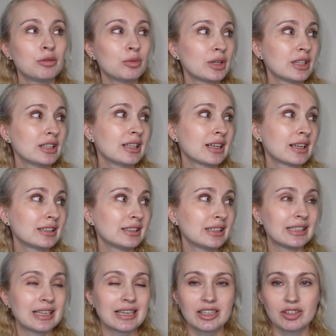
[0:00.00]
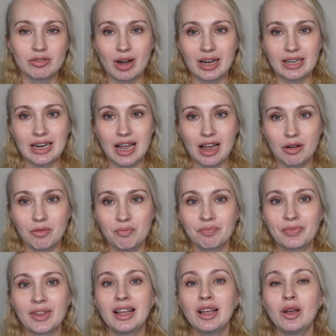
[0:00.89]
with the clinics right now
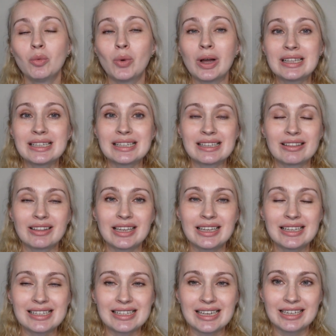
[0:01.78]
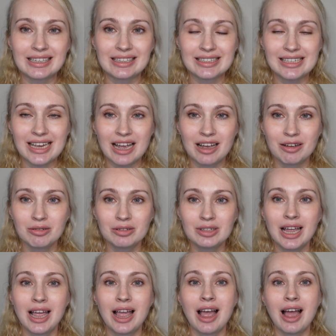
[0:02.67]
once things settle down
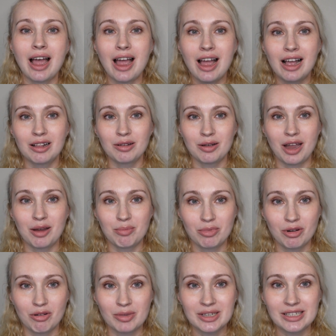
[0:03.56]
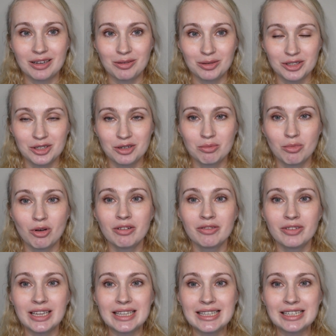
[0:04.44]
I'll, I promise I will do more
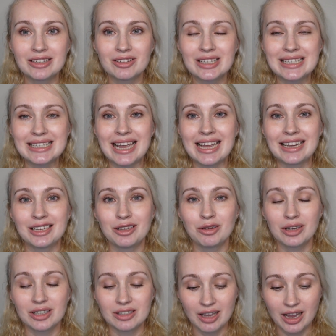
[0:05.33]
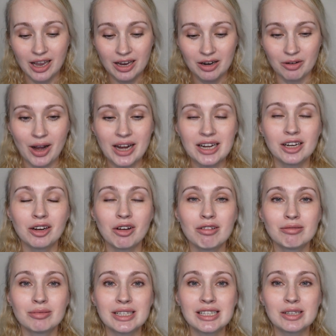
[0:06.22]
videos and you can write in
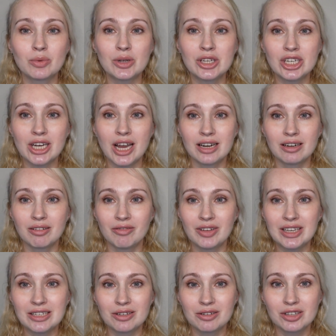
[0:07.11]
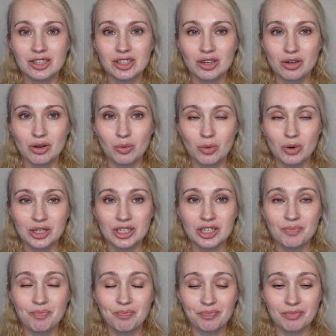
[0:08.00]
comments which kind of videos do you
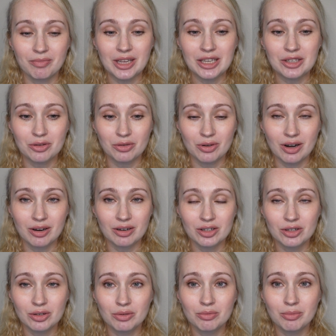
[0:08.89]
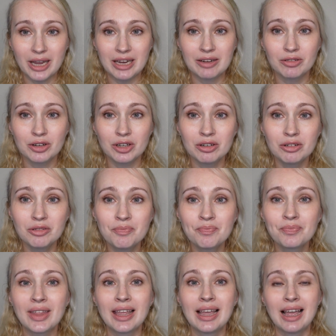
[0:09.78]
want me to, to make for you
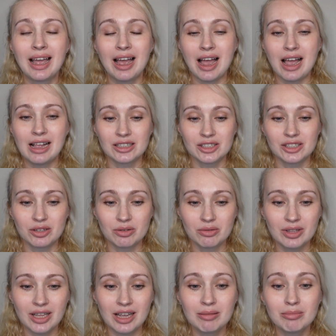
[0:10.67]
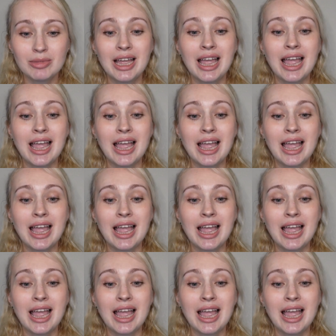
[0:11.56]
I'll do them